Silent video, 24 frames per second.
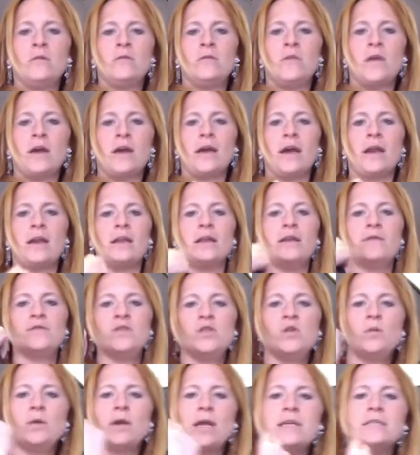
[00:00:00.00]
that kind of gives
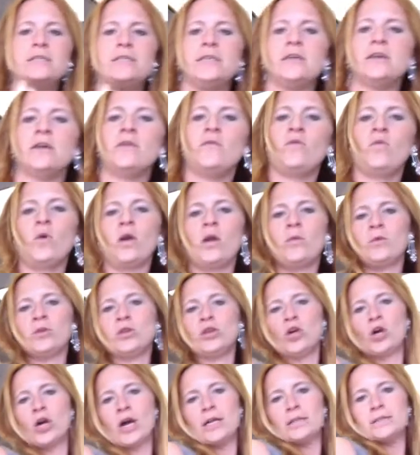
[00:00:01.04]
you an idea of what it would
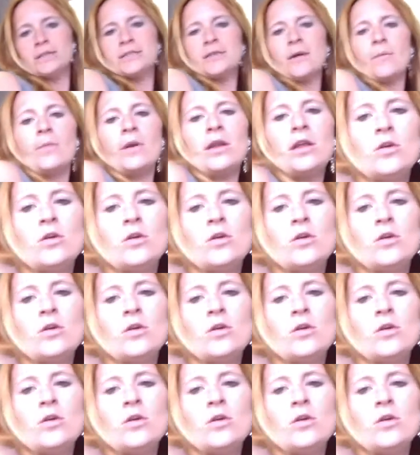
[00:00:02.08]
look on somebody